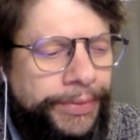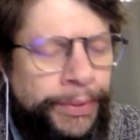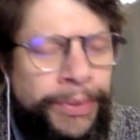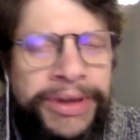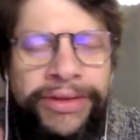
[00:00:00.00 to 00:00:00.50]

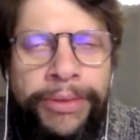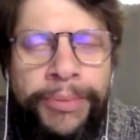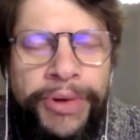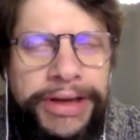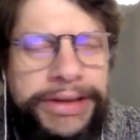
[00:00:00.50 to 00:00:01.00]
with the
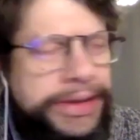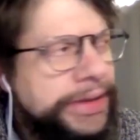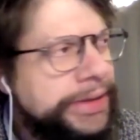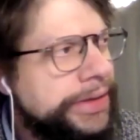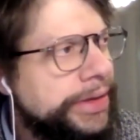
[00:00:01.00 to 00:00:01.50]

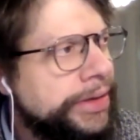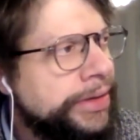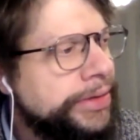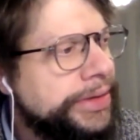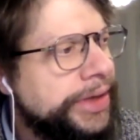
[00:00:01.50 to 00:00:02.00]
practice
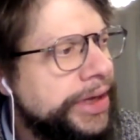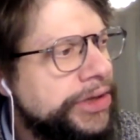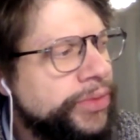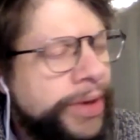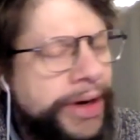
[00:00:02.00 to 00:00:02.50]
a
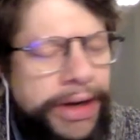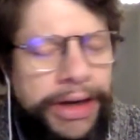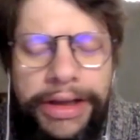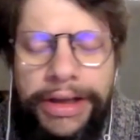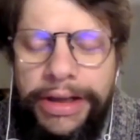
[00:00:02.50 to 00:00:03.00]
stage where
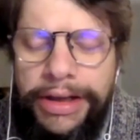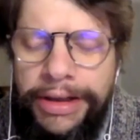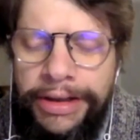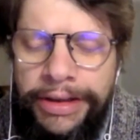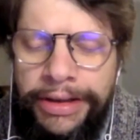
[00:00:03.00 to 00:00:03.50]

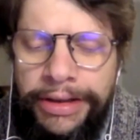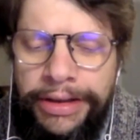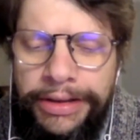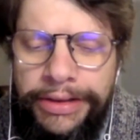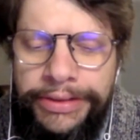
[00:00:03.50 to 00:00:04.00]

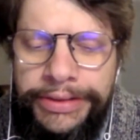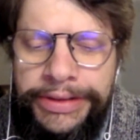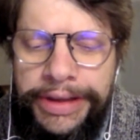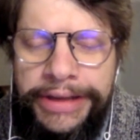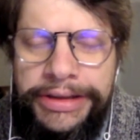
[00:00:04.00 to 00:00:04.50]
uh,
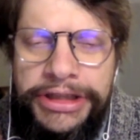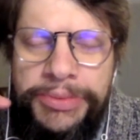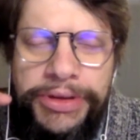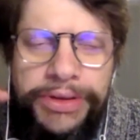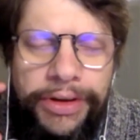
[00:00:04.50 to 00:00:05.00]
the
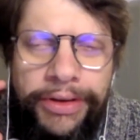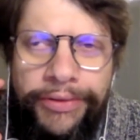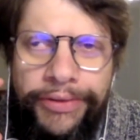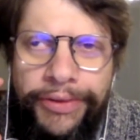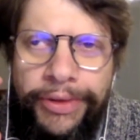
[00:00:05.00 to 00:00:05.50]
attachment uh,
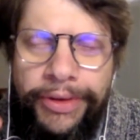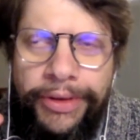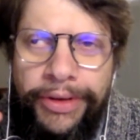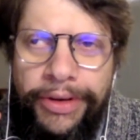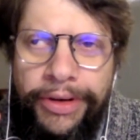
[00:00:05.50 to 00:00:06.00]

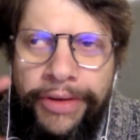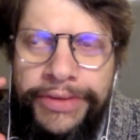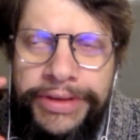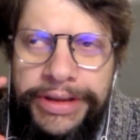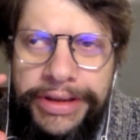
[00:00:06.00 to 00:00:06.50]
for
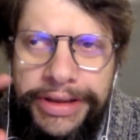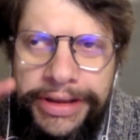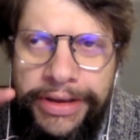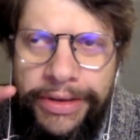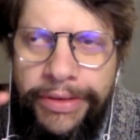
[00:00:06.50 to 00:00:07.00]
of the
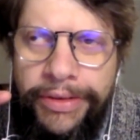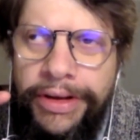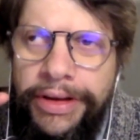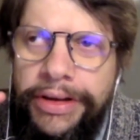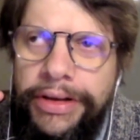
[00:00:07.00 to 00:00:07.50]
ego,
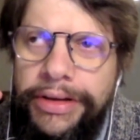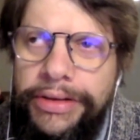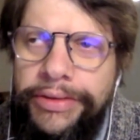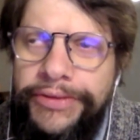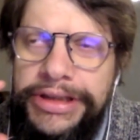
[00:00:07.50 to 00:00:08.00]
uh,
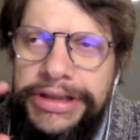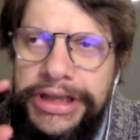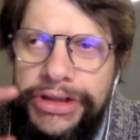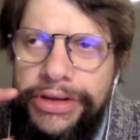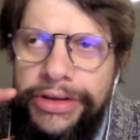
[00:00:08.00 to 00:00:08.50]
the
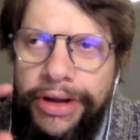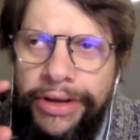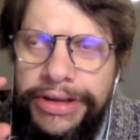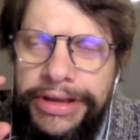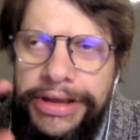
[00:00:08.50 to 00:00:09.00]
fixation
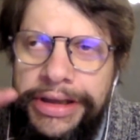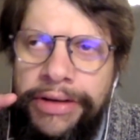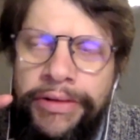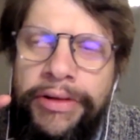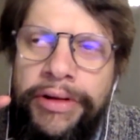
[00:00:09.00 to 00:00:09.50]
on the
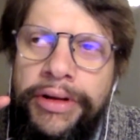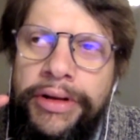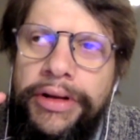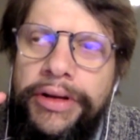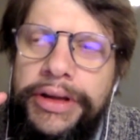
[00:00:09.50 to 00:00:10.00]
ego,
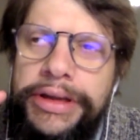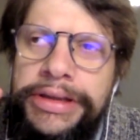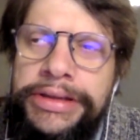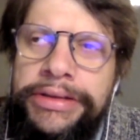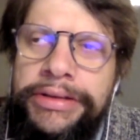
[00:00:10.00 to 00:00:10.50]
uh,
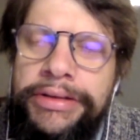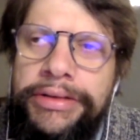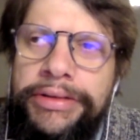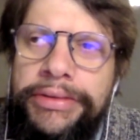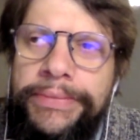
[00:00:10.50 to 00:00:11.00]
is
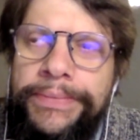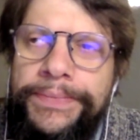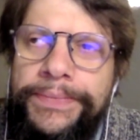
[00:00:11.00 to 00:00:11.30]
um,